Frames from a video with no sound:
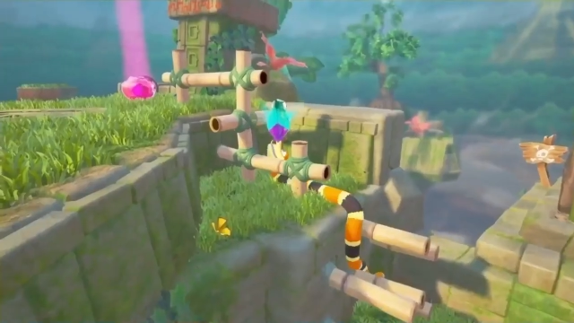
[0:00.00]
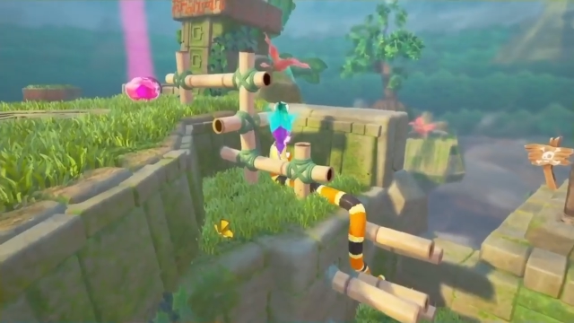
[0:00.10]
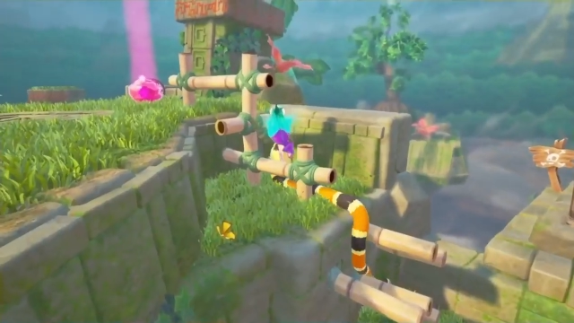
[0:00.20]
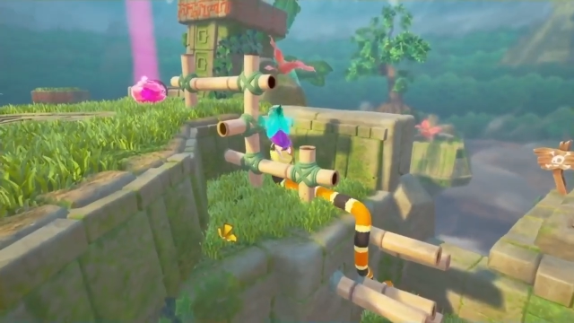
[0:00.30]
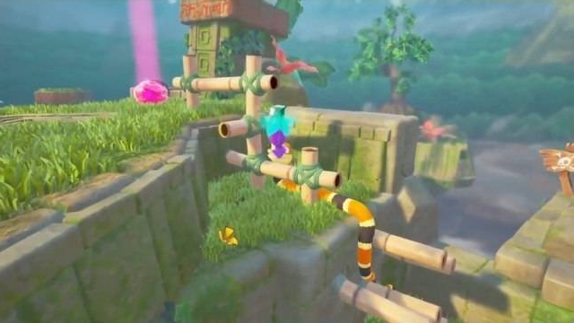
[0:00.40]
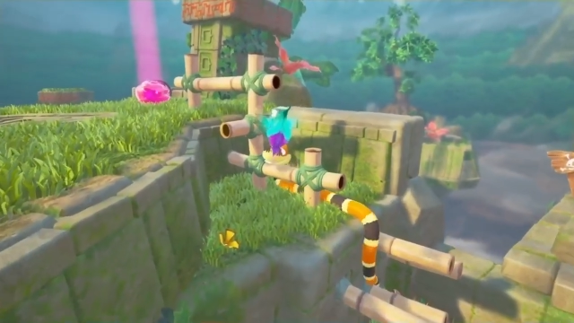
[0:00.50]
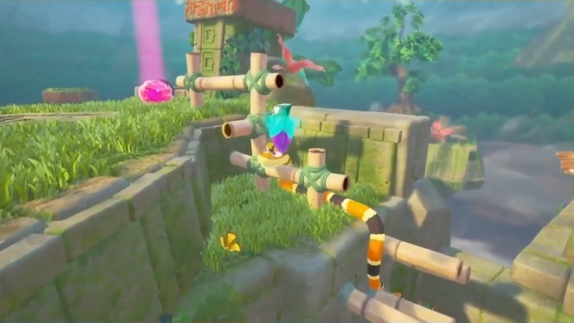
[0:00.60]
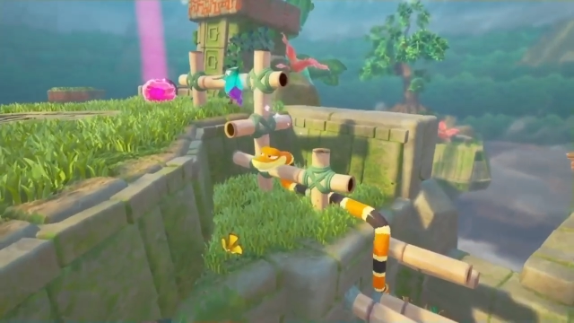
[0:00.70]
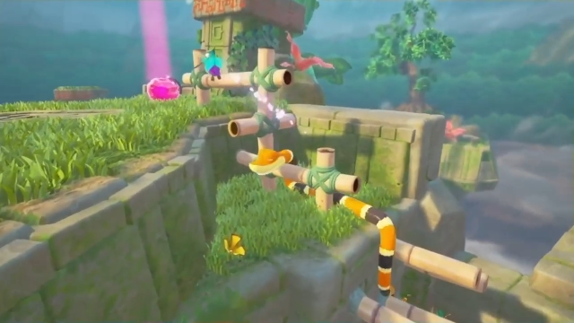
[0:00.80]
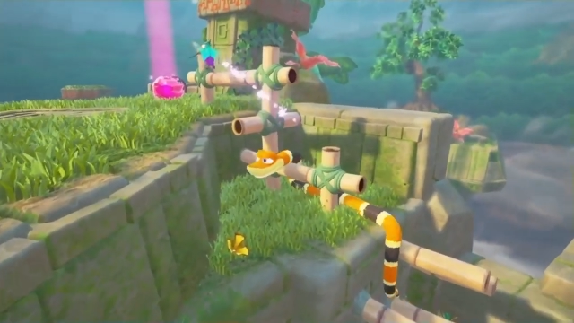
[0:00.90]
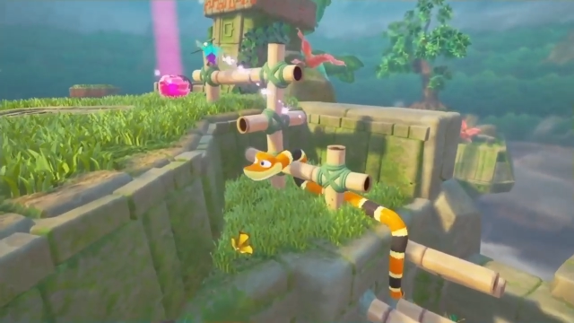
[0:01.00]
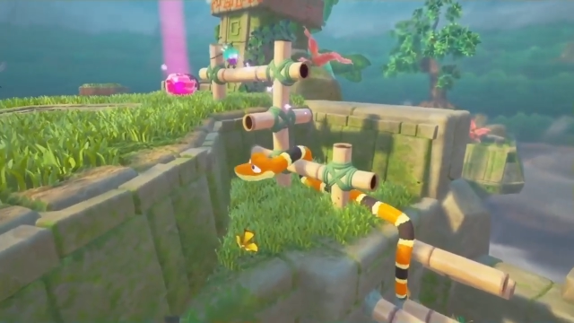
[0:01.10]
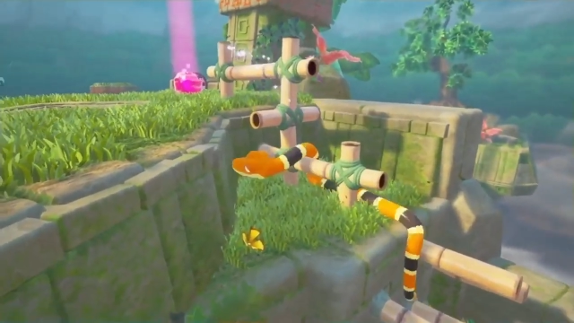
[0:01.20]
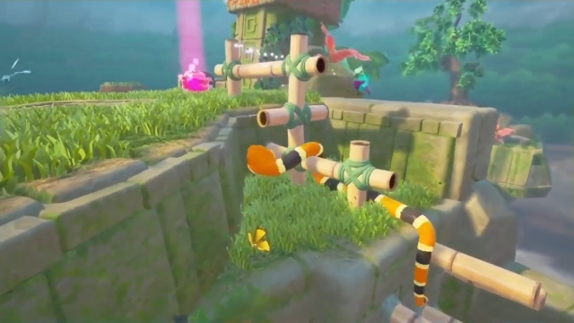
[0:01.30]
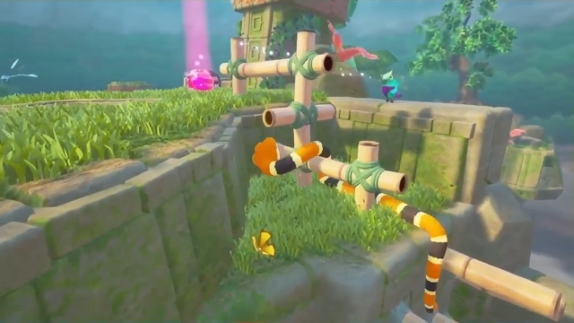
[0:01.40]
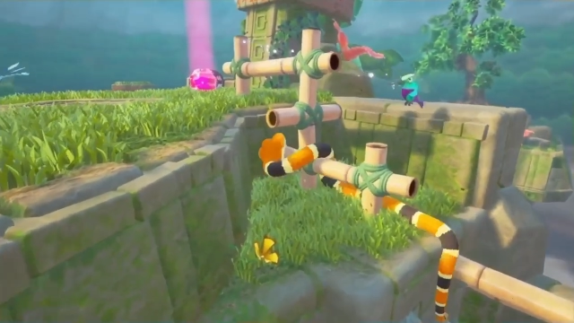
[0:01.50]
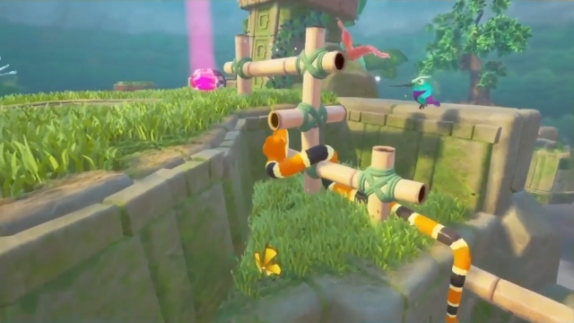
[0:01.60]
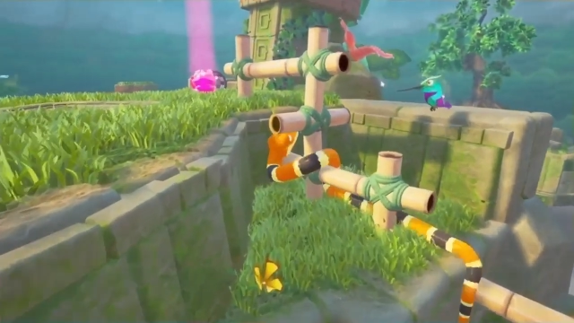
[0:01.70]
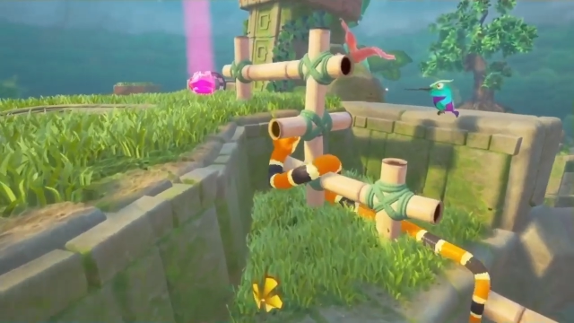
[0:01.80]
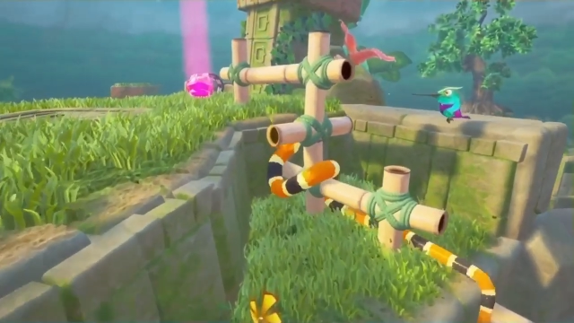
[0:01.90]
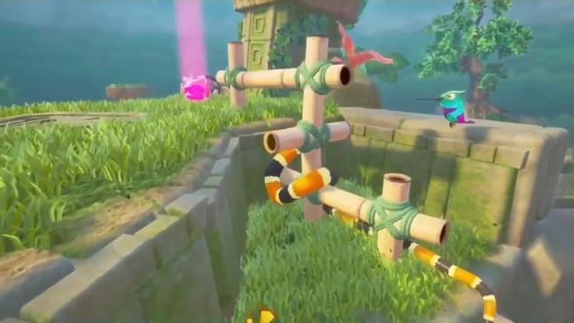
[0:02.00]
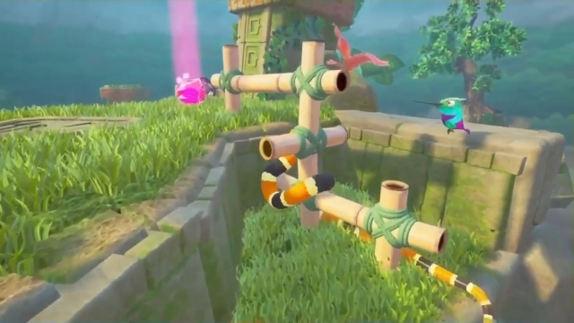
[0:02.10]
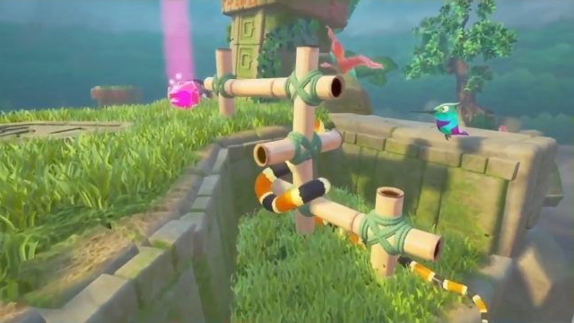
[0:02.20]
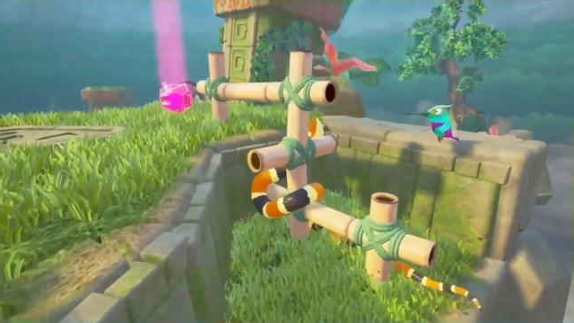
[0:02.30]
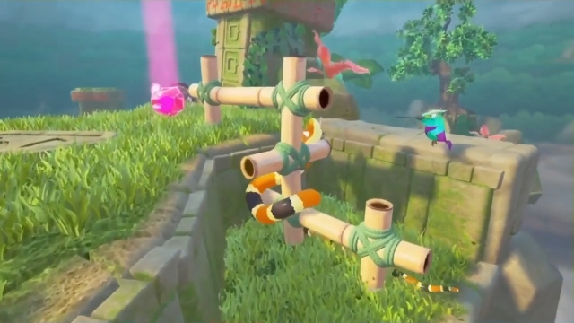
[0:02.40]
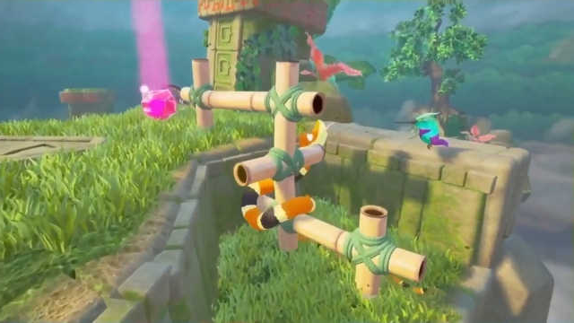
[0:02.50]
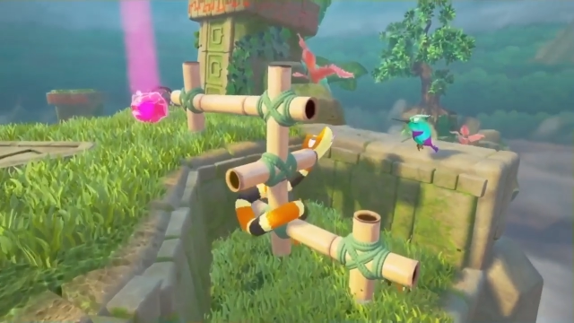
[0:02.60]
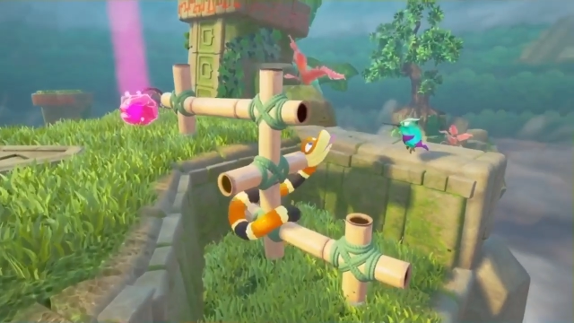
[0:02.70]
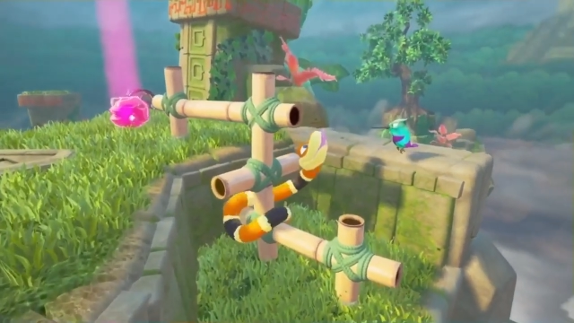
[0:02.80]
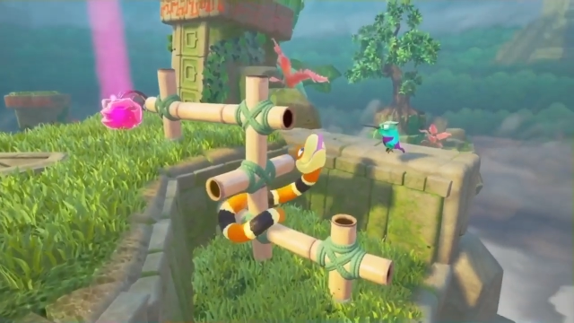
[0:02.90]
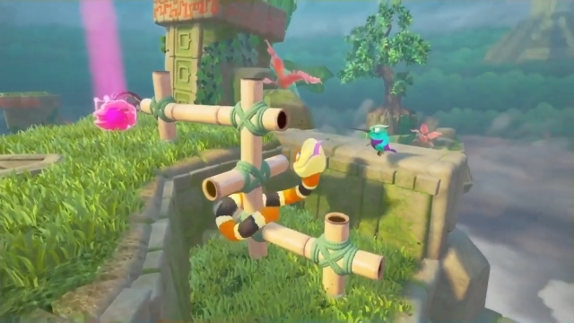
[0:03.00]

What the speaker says: (no speaker visible)